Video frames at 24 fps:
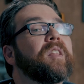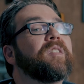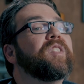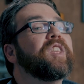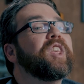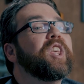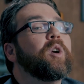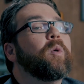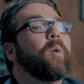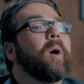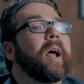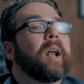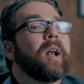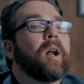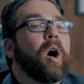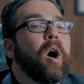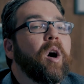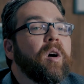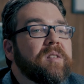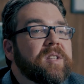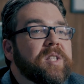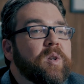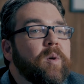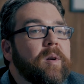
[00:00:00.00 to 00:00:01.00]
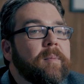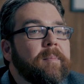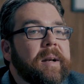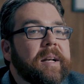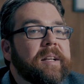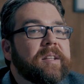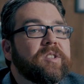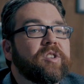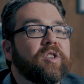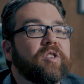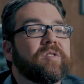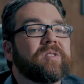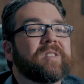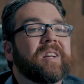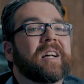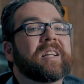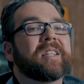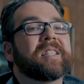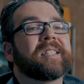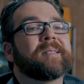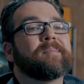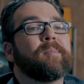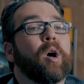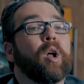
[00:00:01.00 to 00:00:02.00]
The UN also administers a
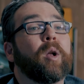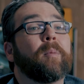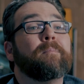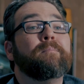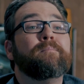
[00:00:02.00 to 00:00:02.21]
small